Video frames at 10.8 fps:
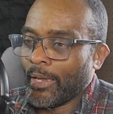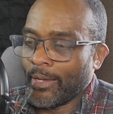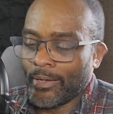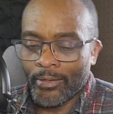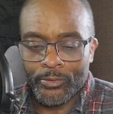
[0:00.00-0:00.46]

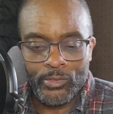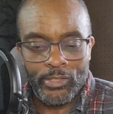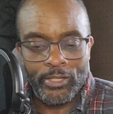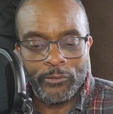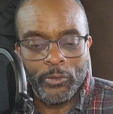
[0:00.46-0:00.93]
And I'll
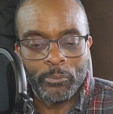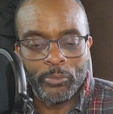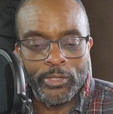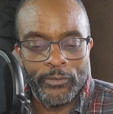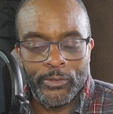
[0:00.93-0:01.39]
just give you a
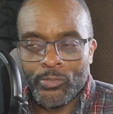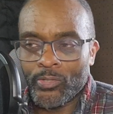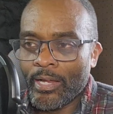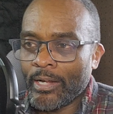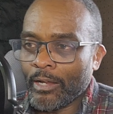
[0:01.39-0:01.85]
brief
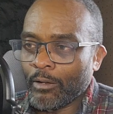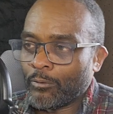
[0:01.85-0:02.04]
understanding.